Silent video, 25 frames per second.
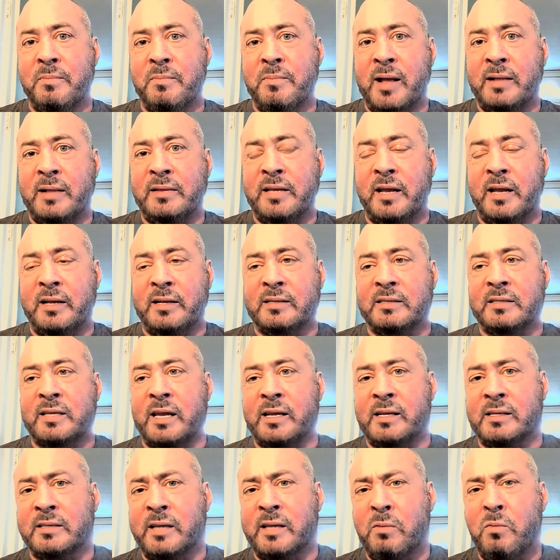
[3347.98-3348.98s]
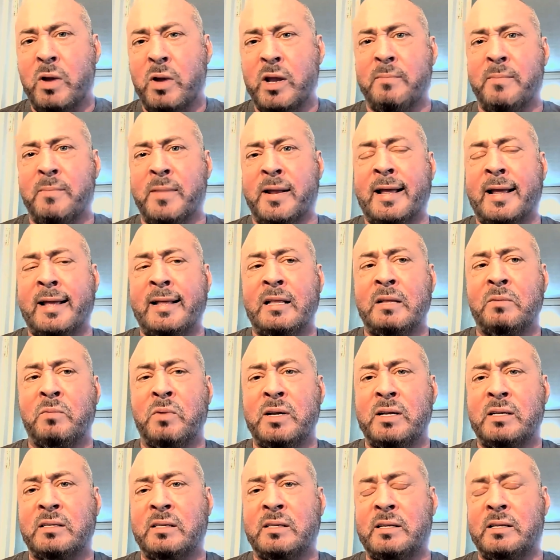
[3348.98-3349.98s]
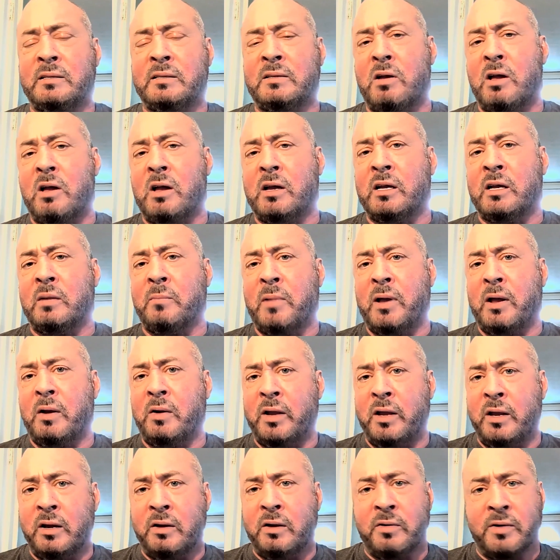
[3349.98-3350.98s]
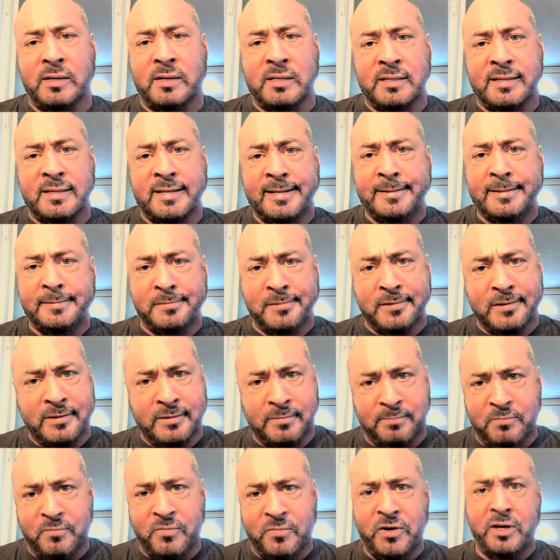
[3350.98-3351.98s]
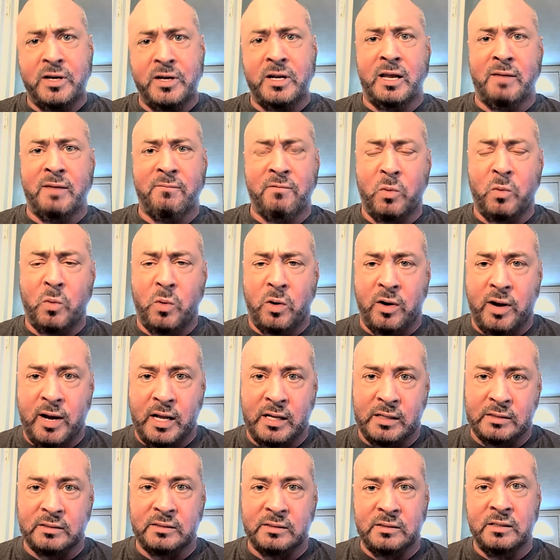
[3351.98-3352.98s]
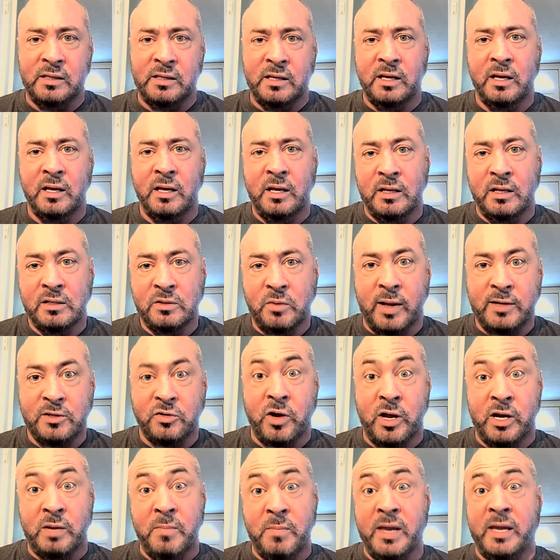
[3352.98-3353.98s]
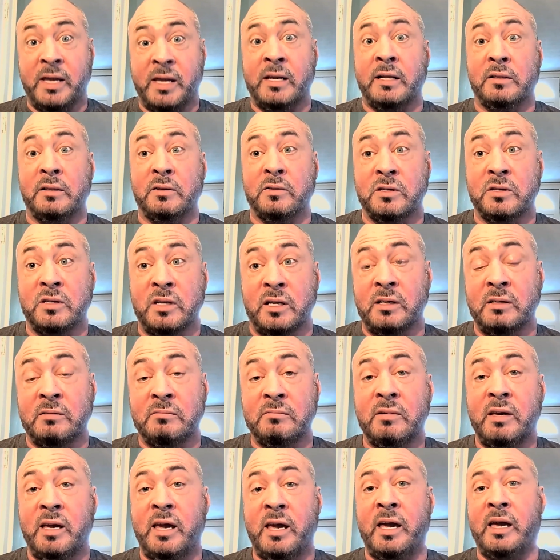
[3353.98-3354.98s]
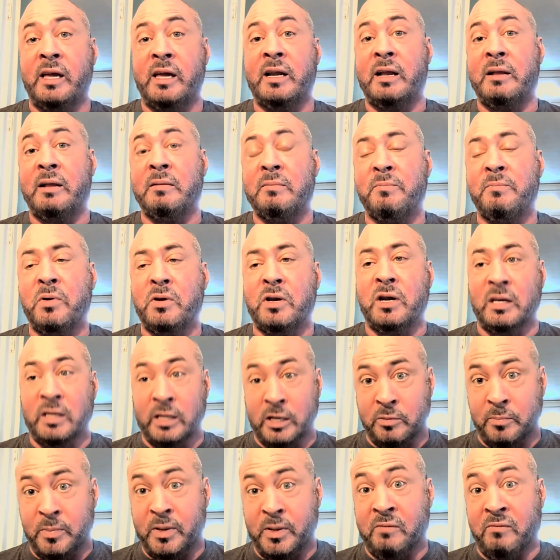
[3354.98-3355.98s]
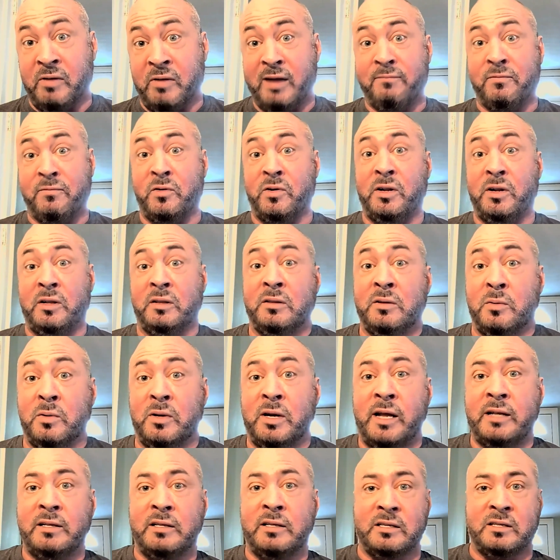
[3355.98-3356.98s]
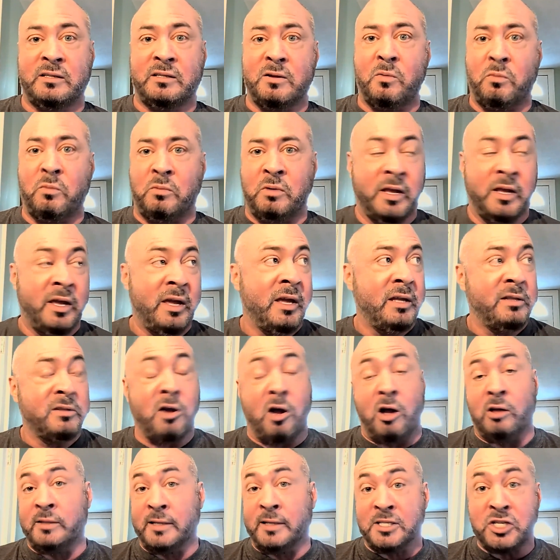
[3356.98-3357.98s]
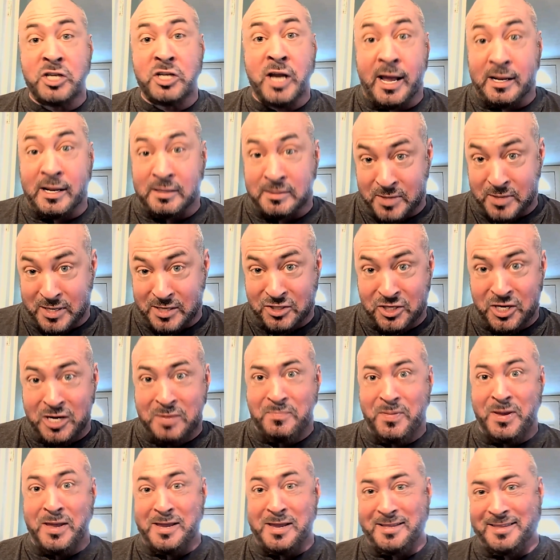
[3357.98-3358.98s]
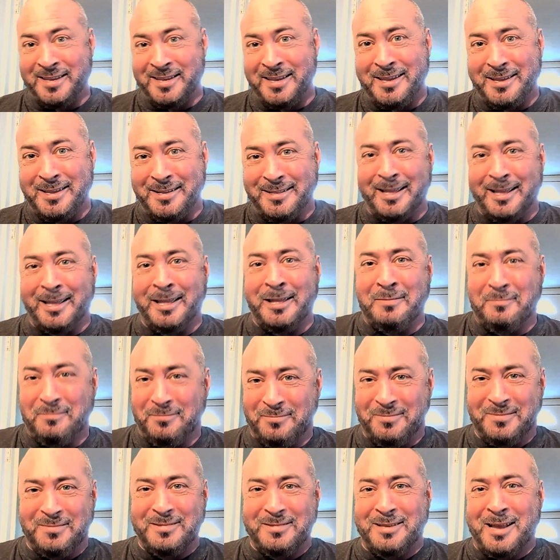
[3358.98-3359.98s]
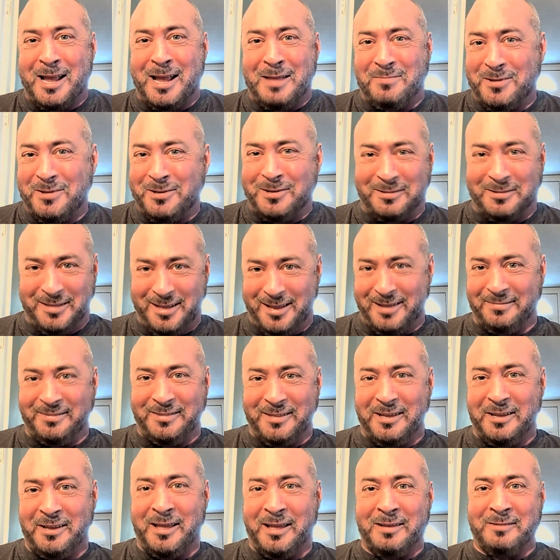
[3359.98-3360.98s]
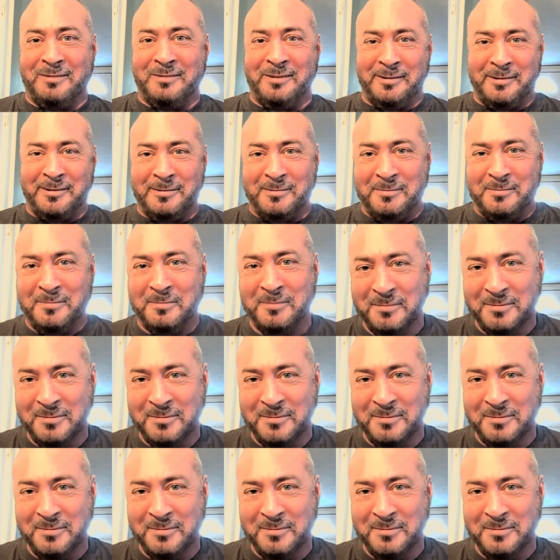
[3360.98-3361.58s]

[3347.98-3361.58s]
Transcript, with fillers: I take a second and say, wait a minute, what is he talking about here? It's not what I'm reading everywhere else. So I try to make it interesting, and I put a little bit of effort into it. I just don't talk to Chat G P T and let him type the whole damn thing out, you know?